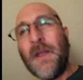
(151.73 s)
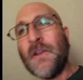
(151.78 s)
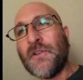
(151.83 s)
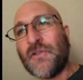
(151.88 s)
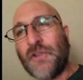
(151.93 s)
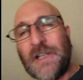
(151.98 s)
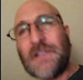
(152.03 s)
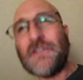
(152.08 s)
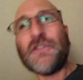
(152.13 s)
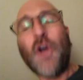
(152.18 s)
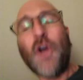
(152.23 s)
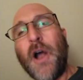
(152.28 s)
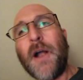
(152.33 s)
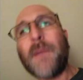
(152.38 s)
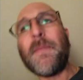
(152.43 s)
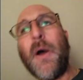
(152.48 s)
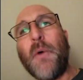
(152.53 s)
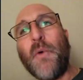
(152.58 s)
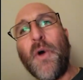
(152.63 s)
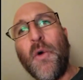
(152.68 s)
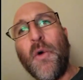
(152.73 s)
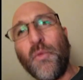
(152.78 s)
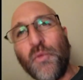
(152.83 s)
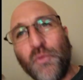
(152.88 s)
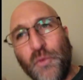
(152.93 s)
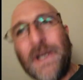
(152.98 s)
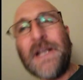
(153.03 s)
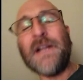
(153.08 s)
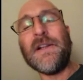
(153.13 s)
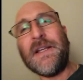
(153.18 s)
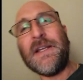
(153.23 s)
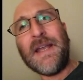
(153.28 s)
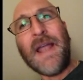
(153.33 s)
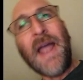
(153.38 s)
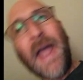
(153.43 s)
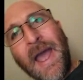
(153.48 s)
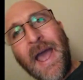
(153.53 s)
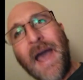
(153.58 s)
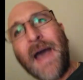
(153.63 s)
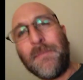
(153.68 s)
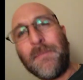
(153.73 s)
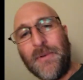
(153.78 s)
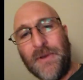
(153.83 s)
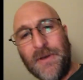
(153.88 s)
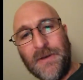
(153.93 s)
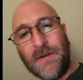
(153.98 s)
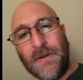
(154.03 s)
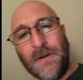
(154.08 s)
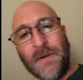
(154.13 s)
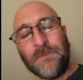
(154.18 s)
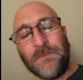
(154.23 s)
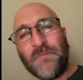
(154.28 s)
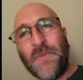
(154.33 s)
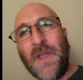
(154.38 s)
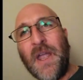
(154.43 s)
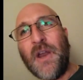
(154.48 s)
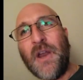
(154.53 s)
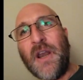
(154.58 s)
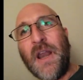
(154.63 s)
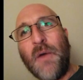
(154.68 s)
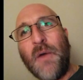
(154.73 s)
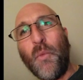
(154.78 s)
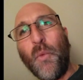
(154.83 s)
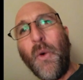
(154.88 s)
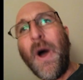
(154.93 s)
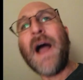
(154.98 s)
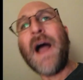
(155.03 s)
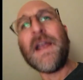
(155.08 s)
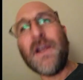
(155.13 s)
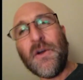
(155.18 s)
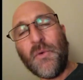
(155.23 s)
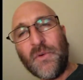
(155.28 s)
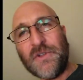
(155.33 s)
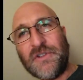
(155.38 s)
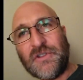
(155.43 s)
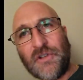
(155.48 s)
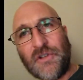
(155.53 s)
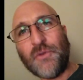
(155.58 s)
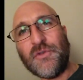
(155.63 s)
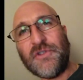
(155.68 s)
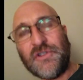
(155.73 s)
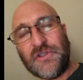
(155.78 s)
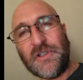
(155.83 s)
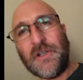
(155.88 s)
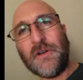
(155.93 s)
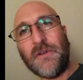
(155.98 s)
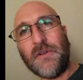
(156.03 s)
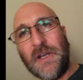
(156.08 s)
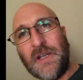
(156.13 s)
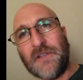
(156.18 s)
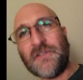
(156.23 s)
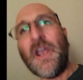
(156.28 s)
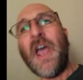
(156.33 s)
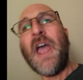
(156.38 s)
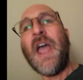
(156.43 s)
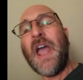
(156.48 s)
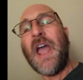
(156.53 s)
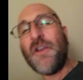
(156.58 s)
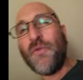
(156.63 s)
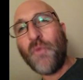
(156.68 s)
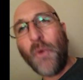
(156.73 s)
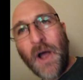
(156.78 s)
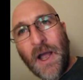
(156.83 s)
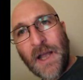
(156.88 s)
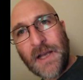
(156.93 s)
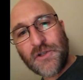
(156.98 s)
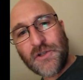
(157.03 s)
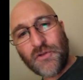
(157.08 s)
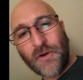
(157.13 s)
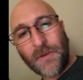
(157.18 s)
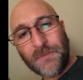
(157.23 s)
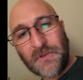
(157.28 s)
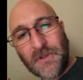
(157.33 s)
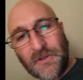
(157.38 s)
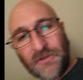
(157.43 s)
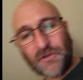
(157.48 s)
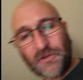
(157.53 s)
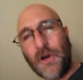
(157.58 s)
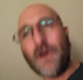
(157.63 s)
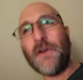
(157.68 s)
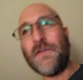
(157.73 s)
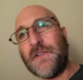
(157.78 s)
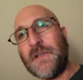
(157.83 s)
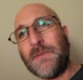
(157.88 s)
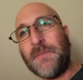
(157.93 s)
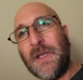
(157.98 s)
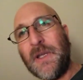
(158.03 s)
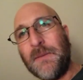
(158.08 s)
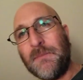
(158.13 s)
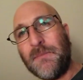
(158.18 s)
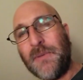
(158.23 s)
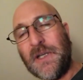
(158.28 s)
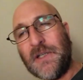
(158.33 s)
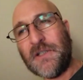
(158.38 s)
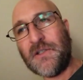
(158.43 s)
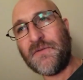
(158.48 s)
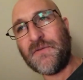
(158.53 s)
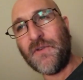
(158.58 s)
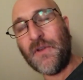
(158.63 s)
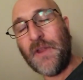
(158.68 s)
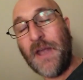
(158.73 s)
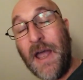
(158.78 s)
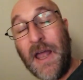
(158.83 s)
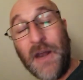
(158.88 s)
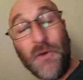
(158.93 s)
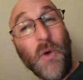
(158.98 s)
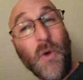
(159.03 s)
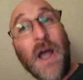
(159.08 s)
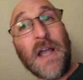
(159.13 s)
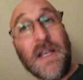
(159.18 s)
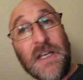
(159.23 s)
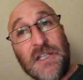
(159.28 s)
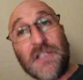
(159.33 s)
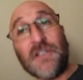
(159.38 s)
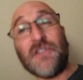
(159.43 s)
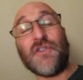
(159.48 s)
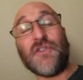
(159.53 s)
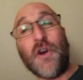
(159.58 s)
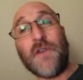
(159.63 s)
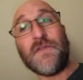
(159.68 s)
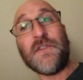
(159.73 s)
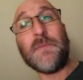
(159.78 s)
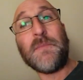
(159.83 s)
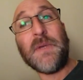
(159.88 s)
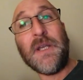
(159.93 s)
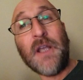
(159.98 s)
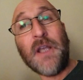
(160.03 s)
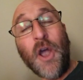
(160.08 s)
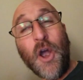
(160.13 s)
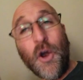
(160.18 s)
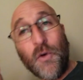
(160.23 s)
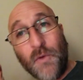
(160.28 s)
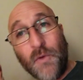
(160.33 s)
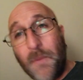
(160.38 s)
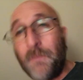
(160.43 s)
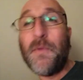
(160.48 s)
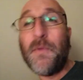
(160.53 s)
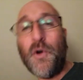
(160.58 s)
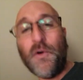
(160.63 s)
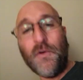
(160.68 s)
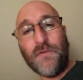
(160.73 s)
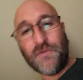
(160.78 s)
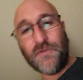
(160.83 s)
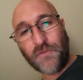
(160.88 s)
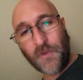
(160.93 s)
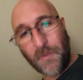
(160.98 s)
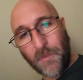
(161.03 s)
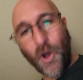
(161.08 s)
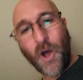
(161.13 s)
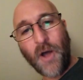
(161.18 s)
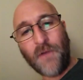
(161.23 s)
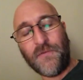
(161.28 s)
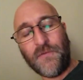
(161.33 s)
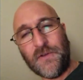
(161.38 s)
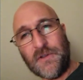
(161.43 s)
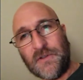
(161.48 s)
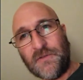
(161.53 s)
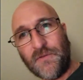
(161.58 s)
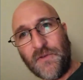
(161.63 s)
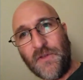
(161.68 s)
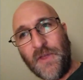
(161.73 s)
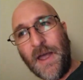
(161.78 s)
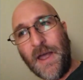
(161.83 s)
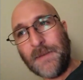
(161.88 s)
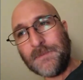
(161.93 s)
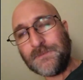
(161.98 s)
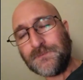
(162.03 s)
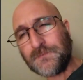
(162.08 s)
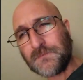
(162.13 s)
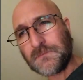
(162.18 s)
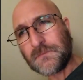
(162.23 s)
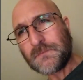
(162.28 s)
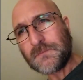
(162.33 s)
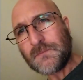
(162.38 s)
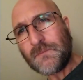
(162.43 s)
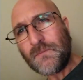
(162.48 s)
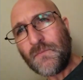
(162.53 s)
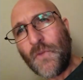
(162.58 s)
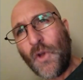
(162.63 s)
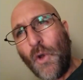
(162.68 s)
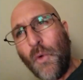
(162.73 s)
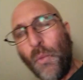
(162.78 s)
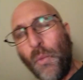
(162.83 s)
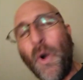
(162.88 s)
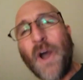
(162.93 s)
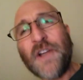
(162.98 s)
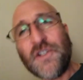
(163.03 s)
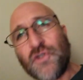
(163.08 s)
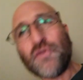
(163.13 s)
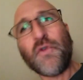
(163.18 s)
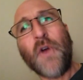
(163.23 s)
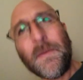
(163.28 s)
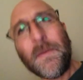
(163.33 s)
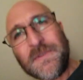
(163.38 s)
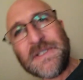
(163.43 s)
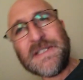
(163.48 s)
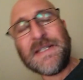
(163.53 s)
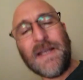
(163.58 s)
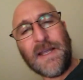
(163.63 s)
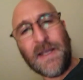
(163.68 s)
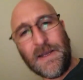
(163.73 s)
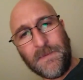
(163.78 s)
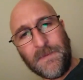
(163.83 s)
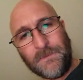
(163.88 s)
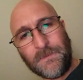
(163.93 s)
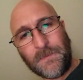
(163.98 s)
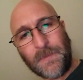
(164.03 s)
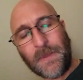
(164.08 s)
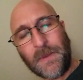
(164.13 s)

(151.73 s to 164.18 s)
So let's talk about what really happened and why it was so serious and why Trump deserved to be impeached for that and why he deserved to be removed from office for that. What Trump did